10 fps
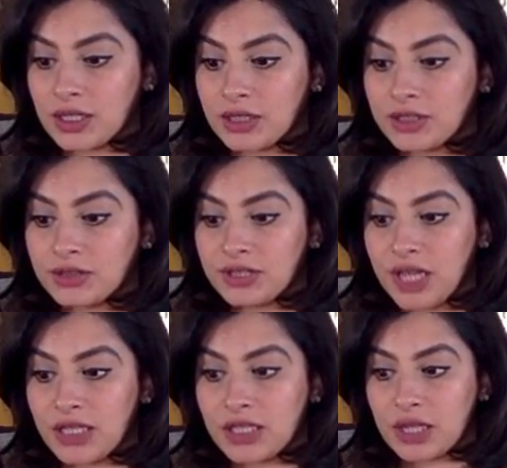
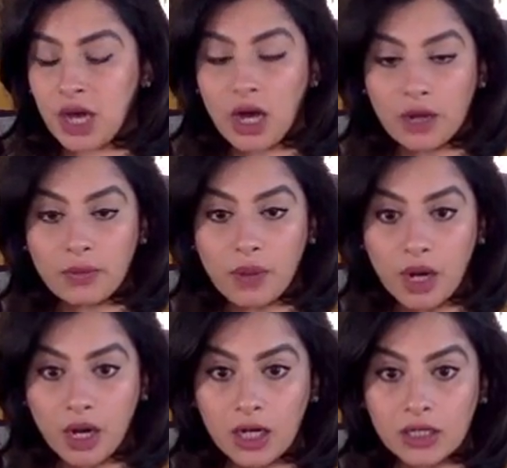associated to hard
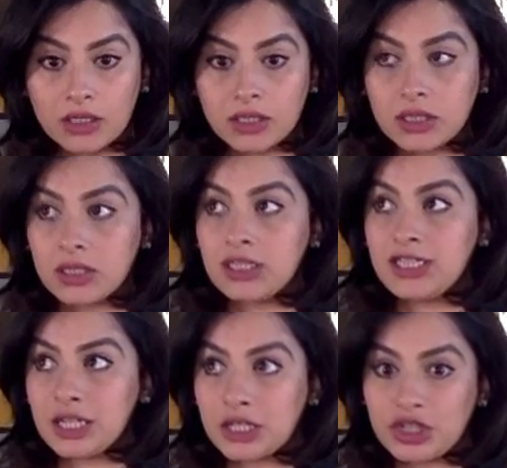work, to
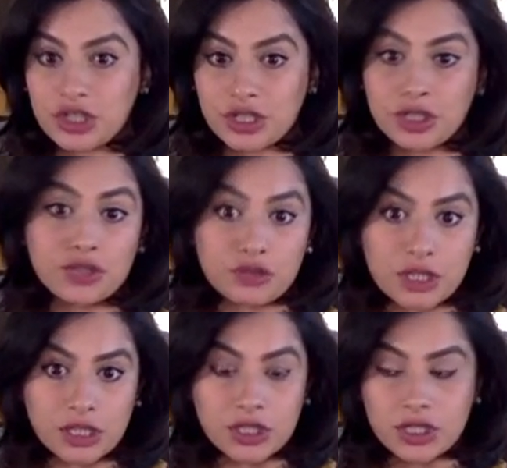diligence, due
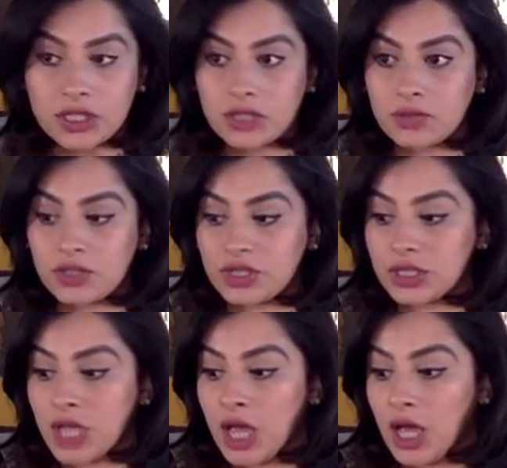diligence, which is